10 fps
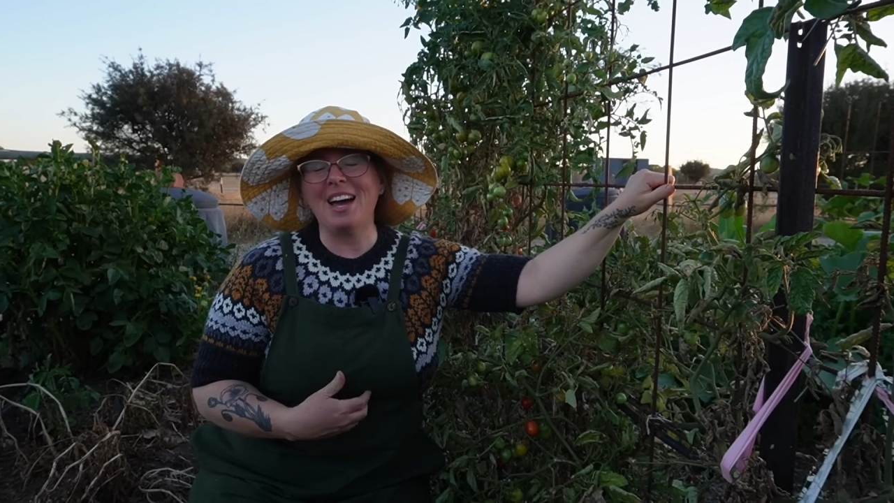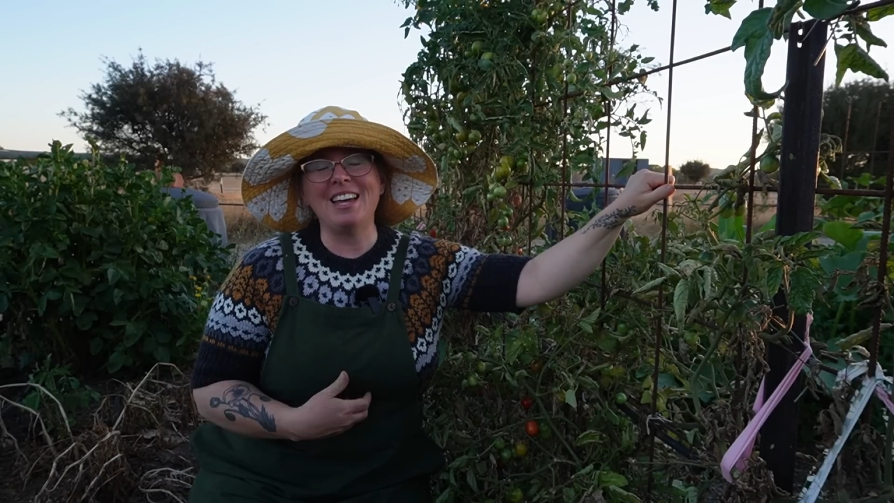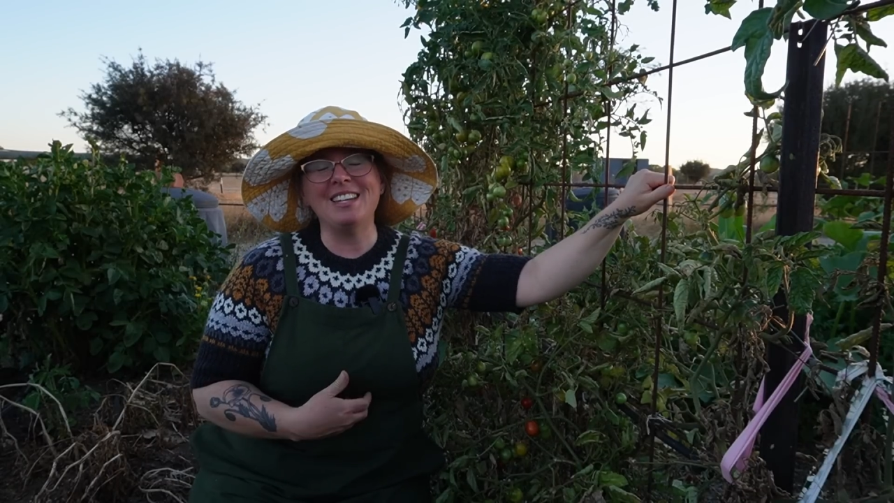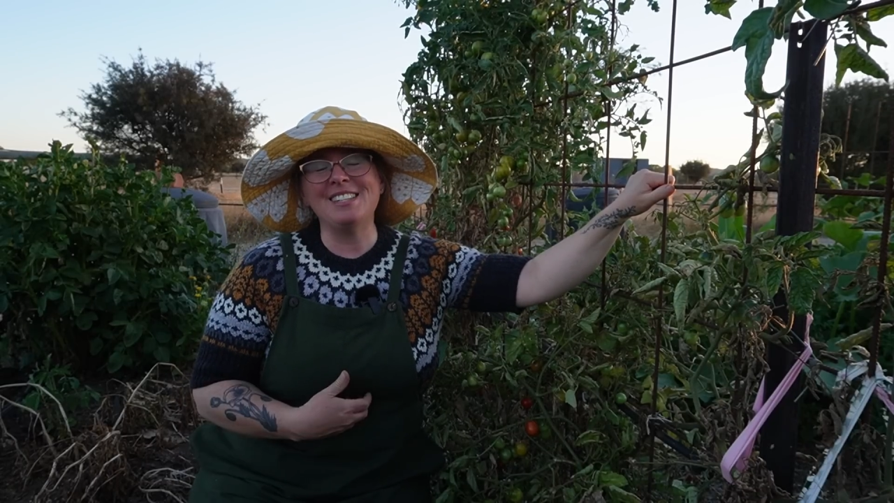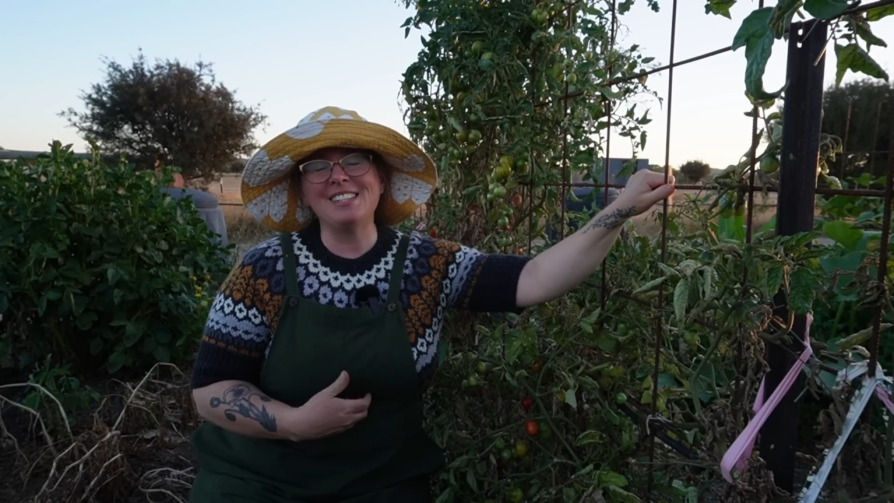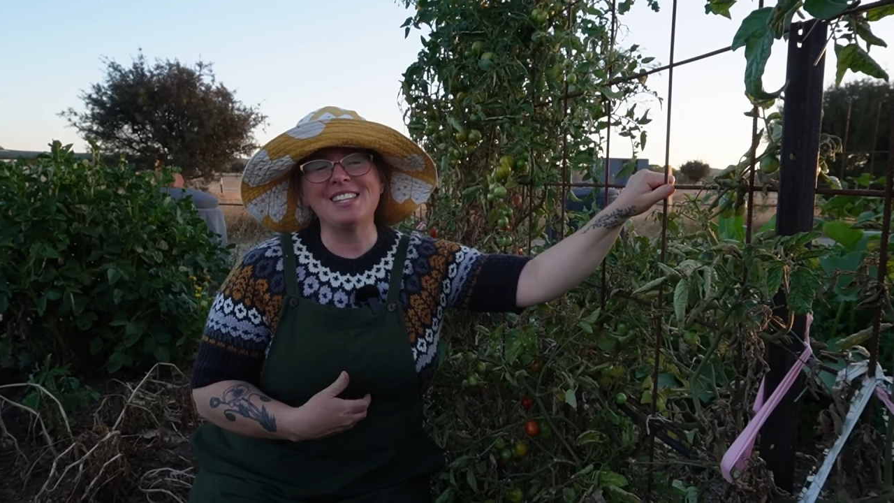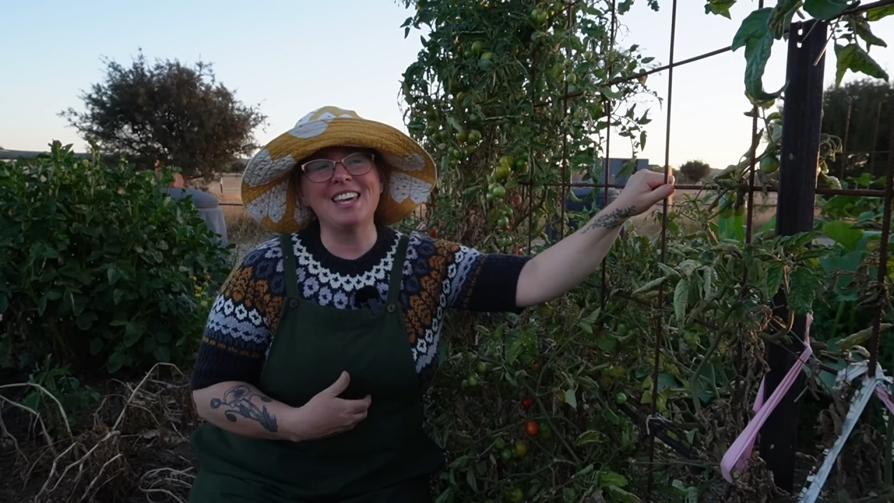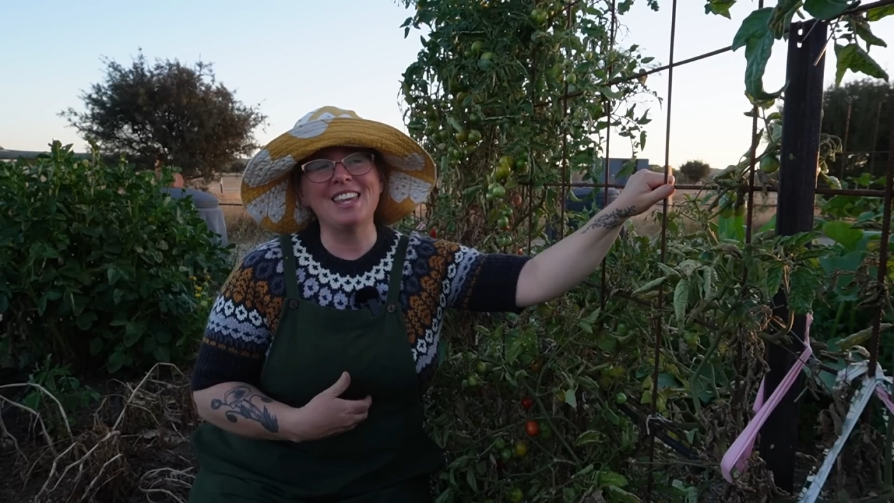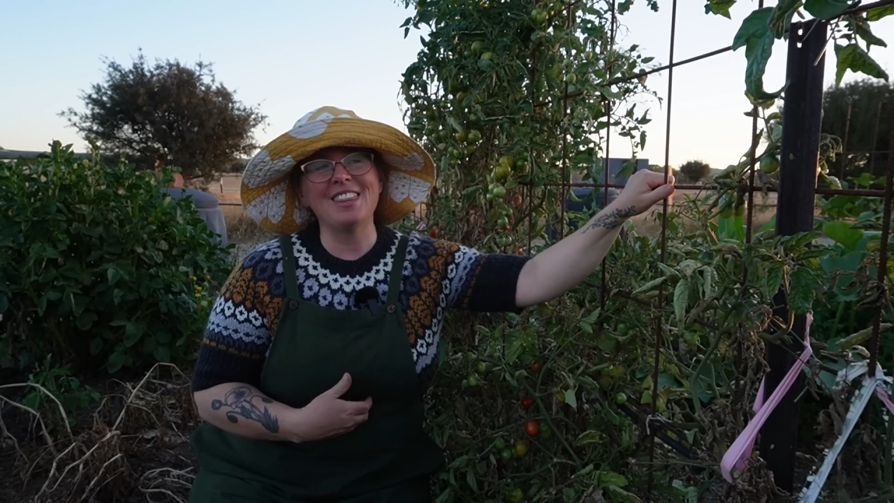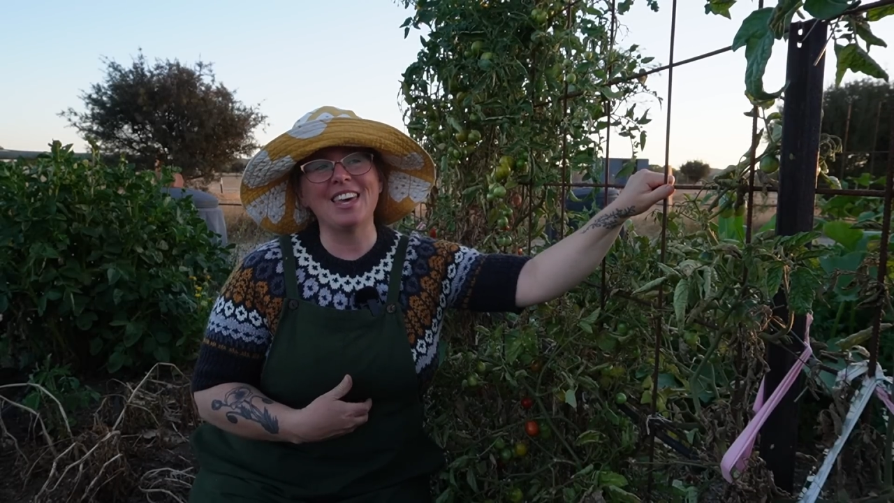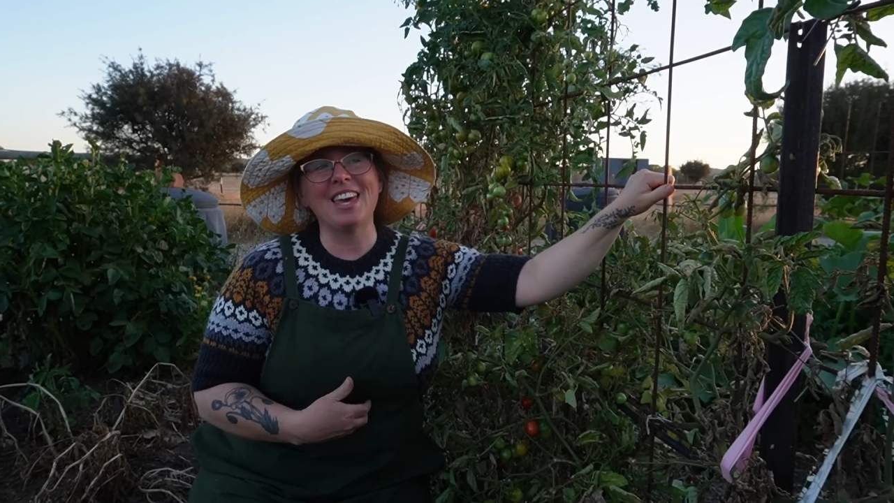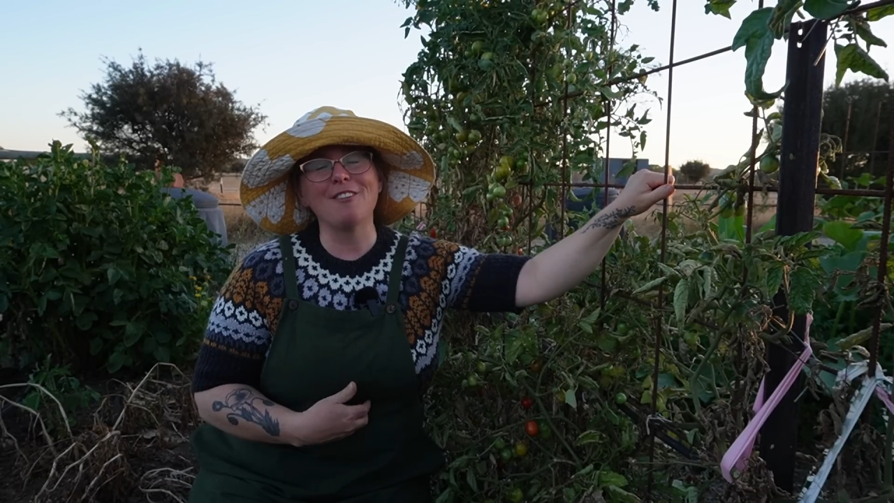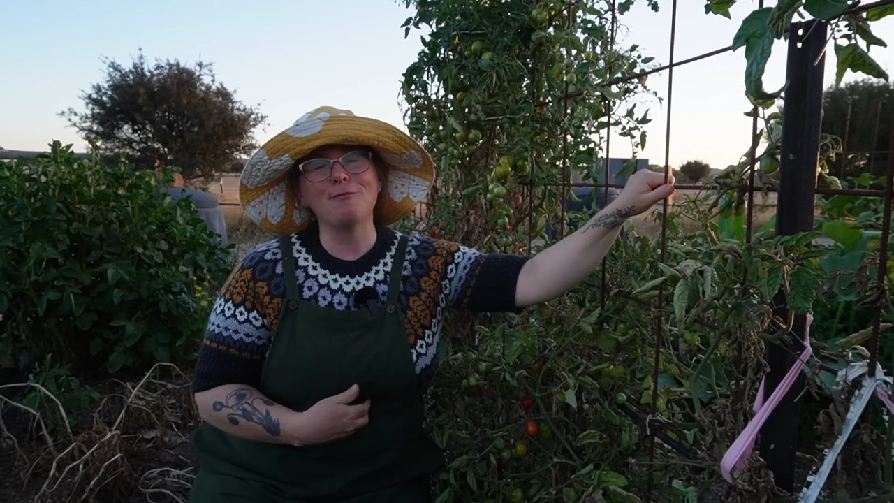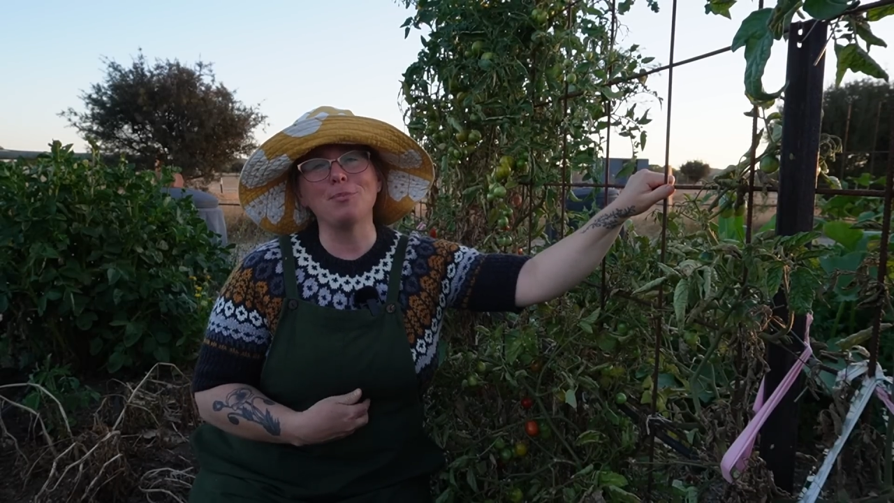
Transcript: and they have